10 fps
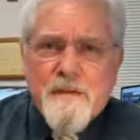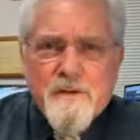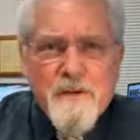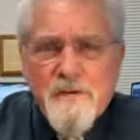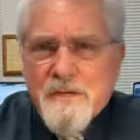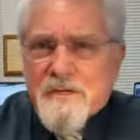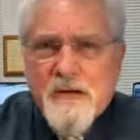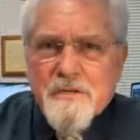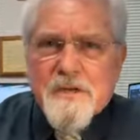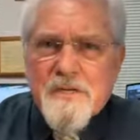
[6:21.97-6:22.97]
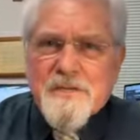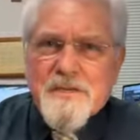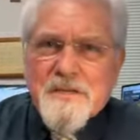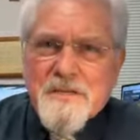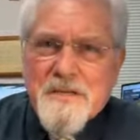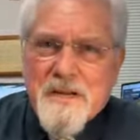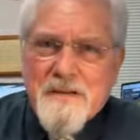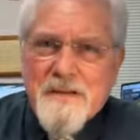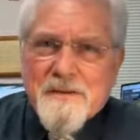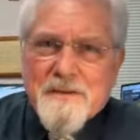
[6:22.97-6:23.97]
Now, notice how Jesus is
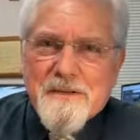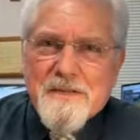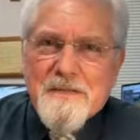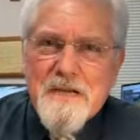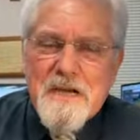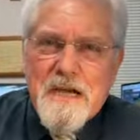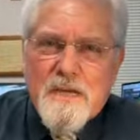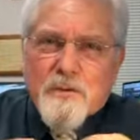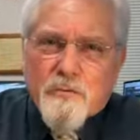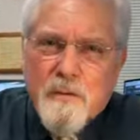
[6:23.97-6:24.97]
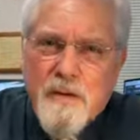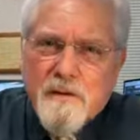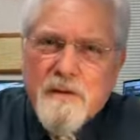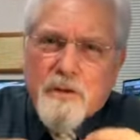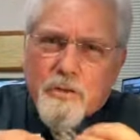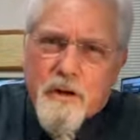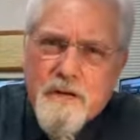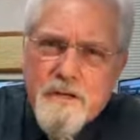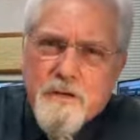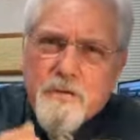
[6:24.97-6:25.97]
getting at this. He's really
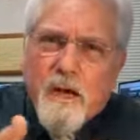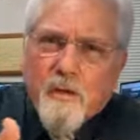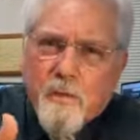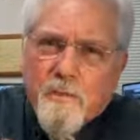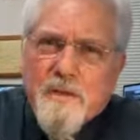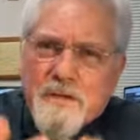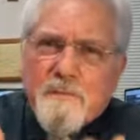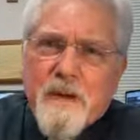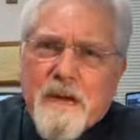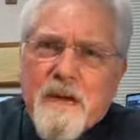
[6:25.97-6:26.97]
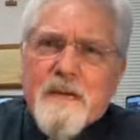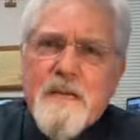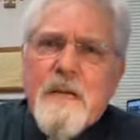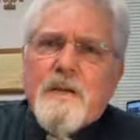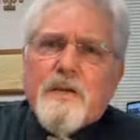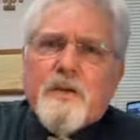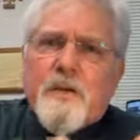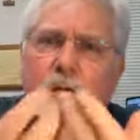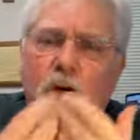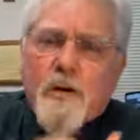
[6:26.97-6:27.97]
trying to help this man to
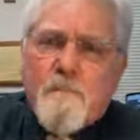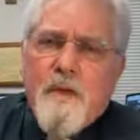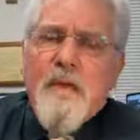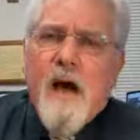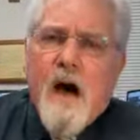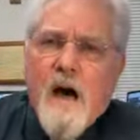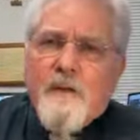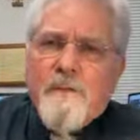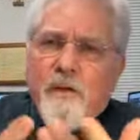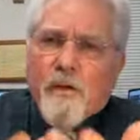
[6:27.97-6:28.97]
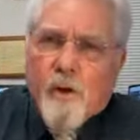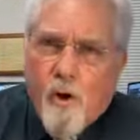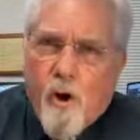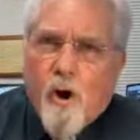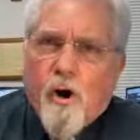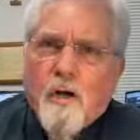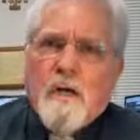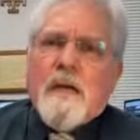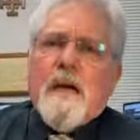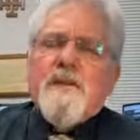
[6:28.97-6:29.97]
look beyond the law
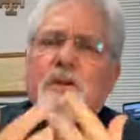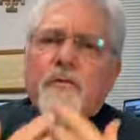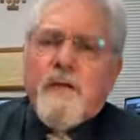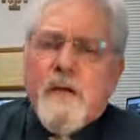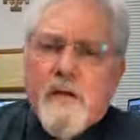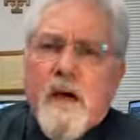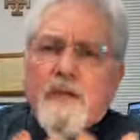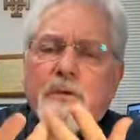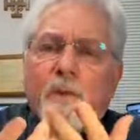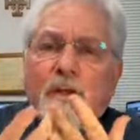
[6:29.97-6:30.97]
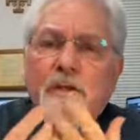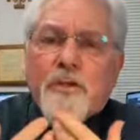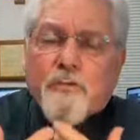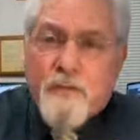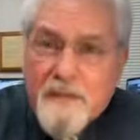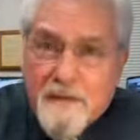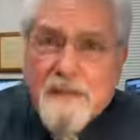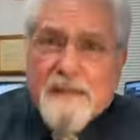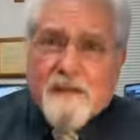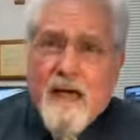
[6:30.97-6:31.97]
and to realize what is
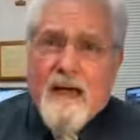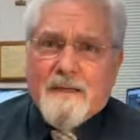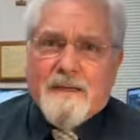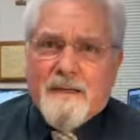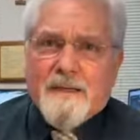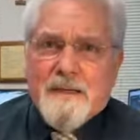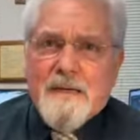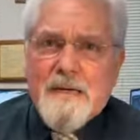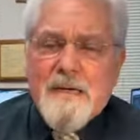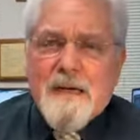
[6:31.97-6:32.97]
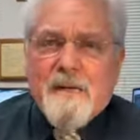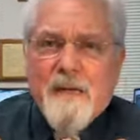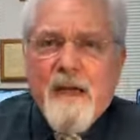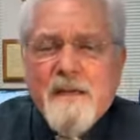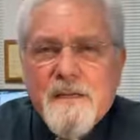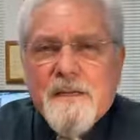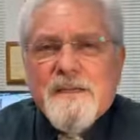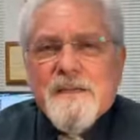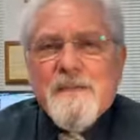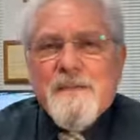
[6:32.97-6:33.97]
really lacking. And that
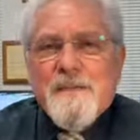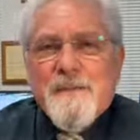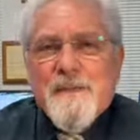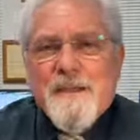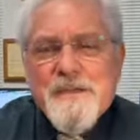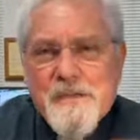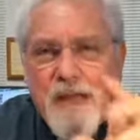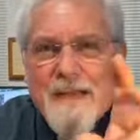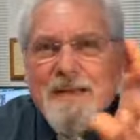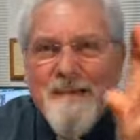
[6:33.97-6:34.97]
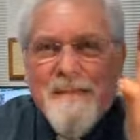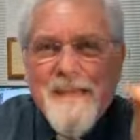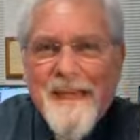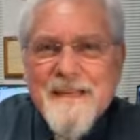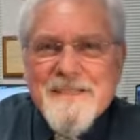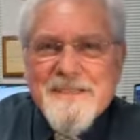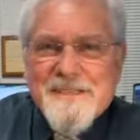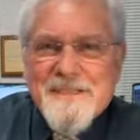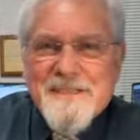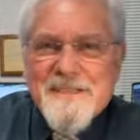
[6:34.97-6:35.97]
is that he's lacking the
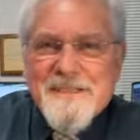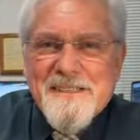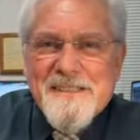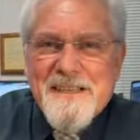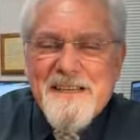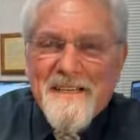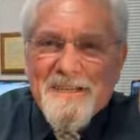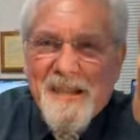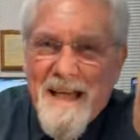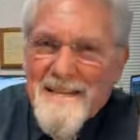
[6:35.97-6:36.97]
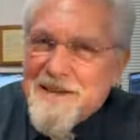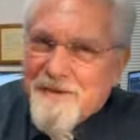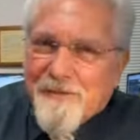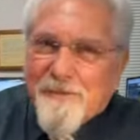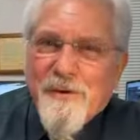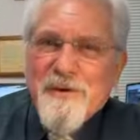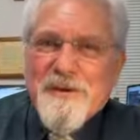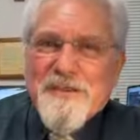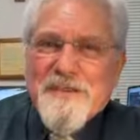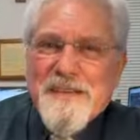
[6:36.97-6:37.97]
essence He's lacking the
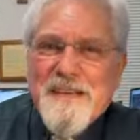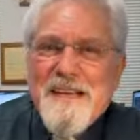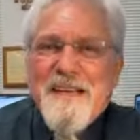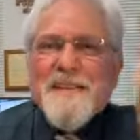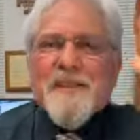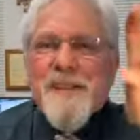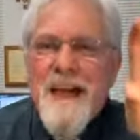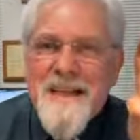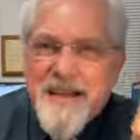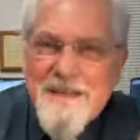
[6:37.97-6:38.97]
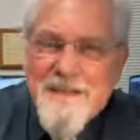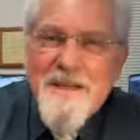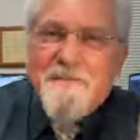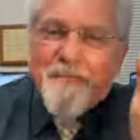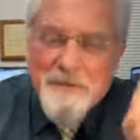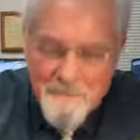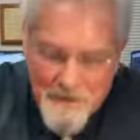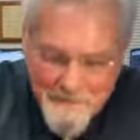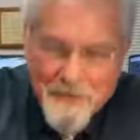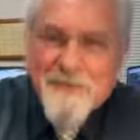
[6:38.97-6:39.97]
first. He's lacking,
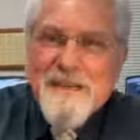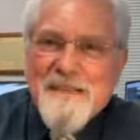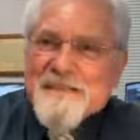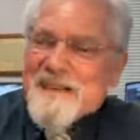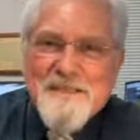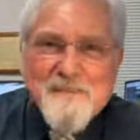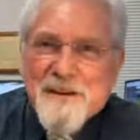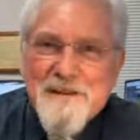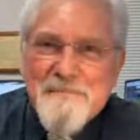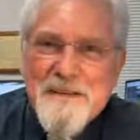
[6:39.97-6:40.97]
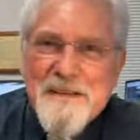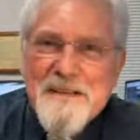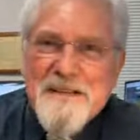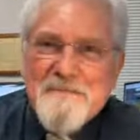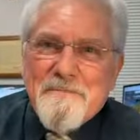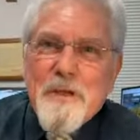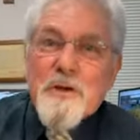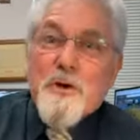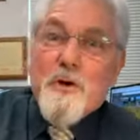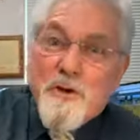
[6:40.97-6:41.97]
remember what he said in the very beginning?
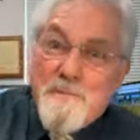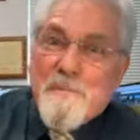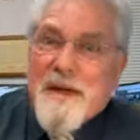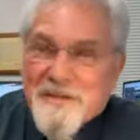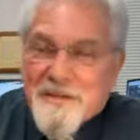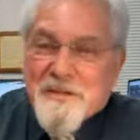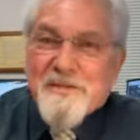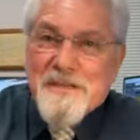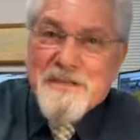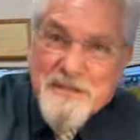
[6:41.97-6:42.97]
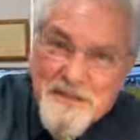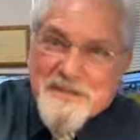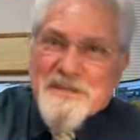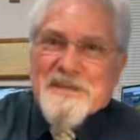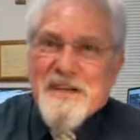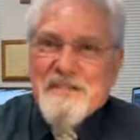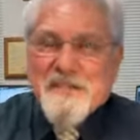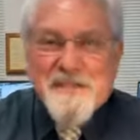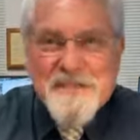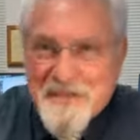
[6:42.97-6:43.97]
Good master, and Jesus says
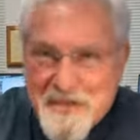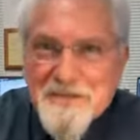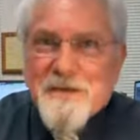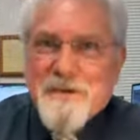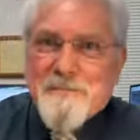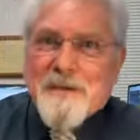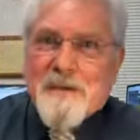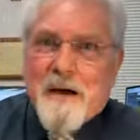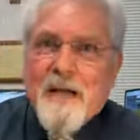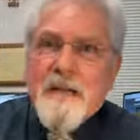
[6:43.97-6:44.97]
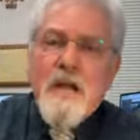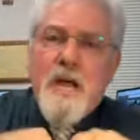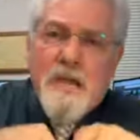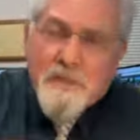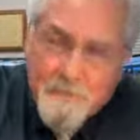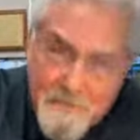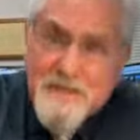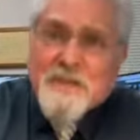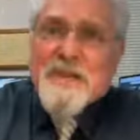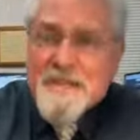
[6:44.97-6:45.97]
there is none good but God. He's
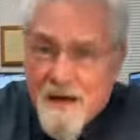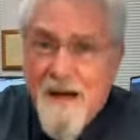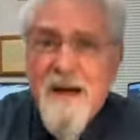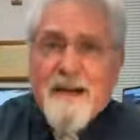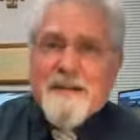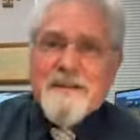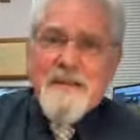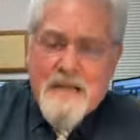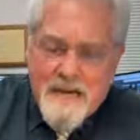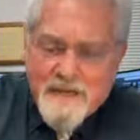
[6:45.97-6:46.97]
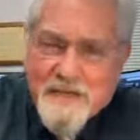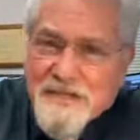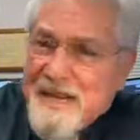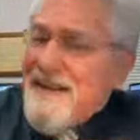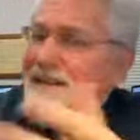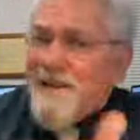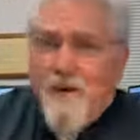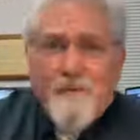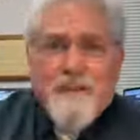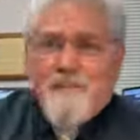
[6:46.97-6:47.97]
missing God. He's standing
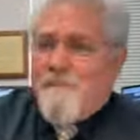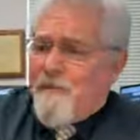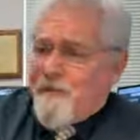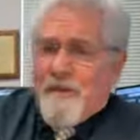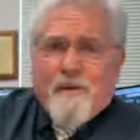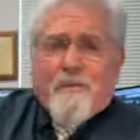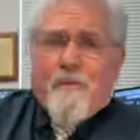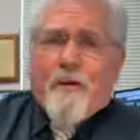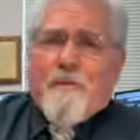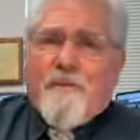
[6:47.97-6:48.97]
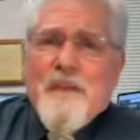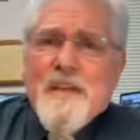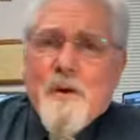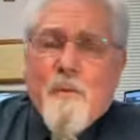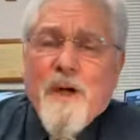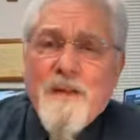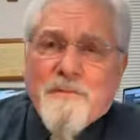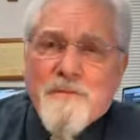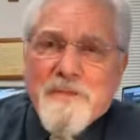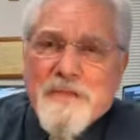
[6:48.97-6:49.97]
only three or four feet away
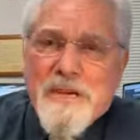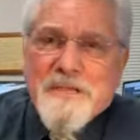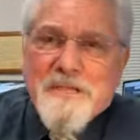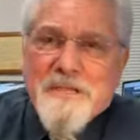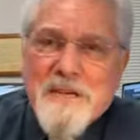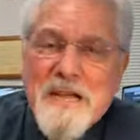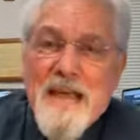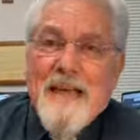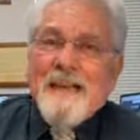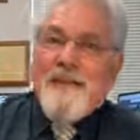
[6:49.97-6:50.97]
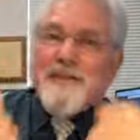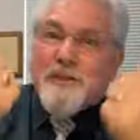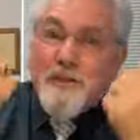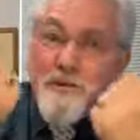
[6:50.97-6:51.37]
from Jesus, and he's